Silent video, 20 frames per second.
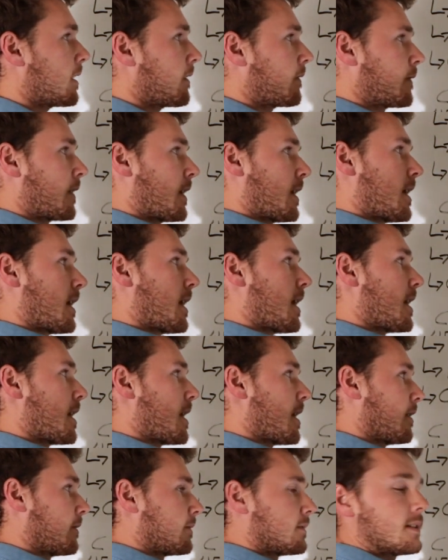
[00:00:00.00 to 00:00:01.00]
If
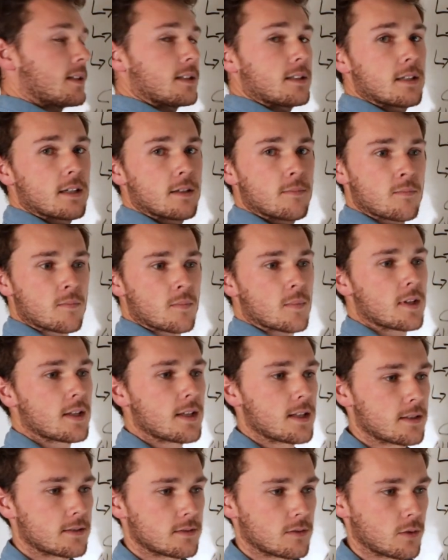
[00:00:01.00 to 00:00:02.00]
our zinc
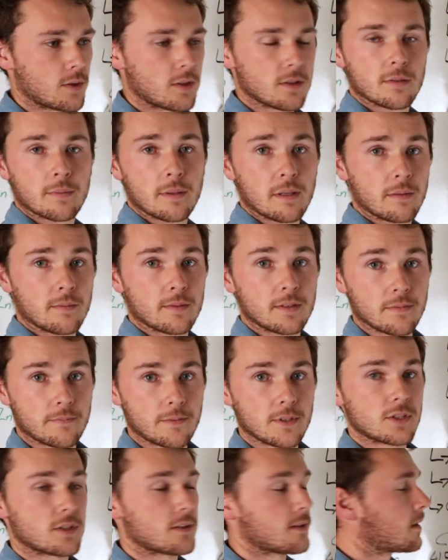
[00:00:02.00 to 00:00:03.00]
is looking to be
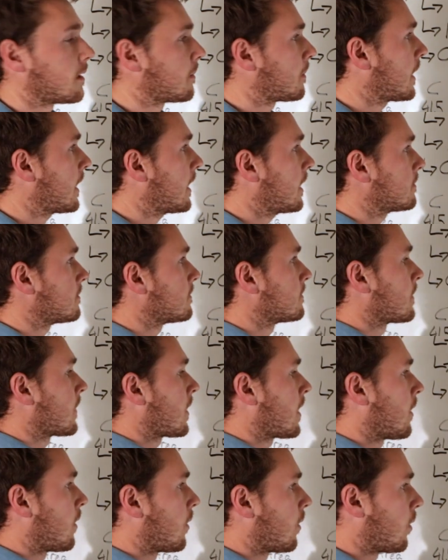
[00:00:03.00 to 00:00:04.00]
deficient in the plant,
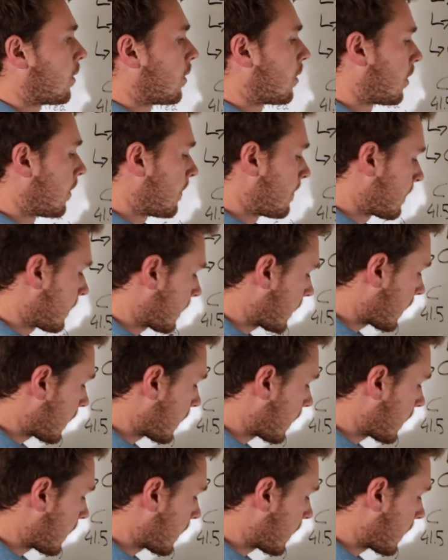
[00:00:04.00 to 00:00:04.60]
or